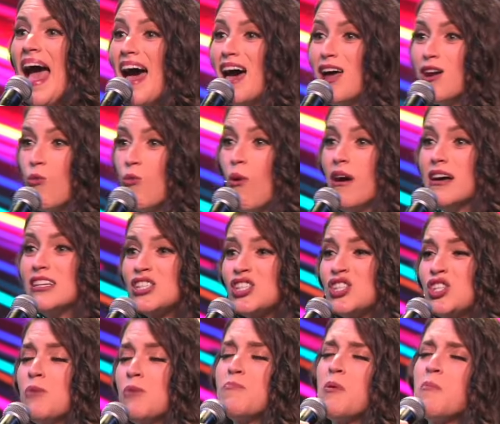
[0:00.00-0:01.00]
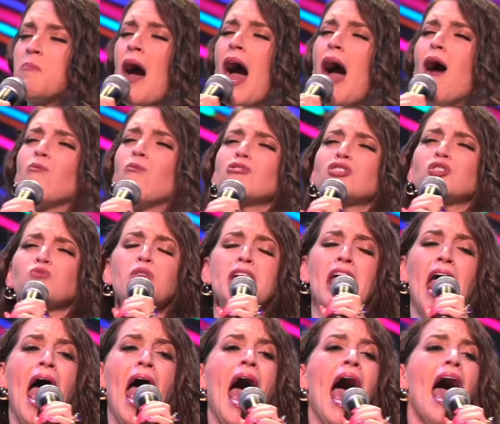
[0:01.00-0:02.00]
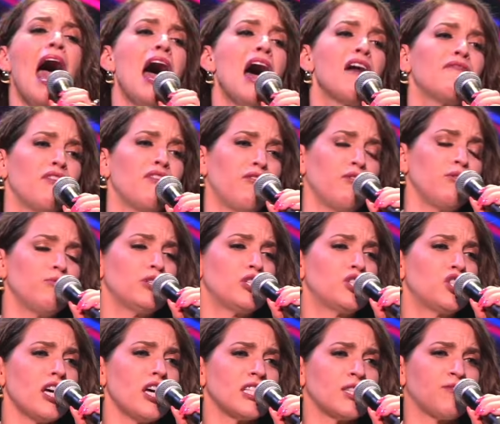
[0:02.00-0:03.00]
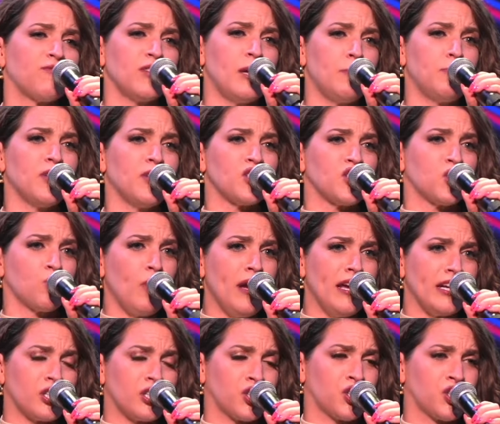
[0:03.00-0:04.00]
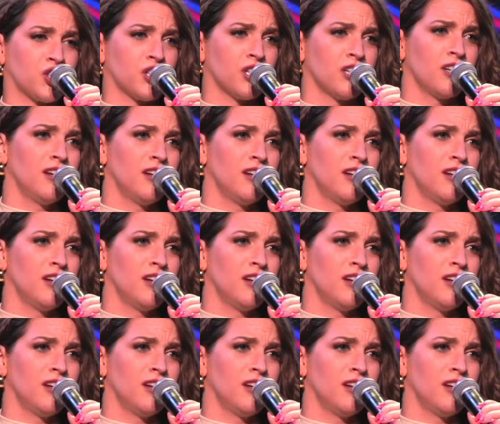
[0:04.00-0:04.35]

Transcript: Man, what superpowers we have if we would just flip the switch.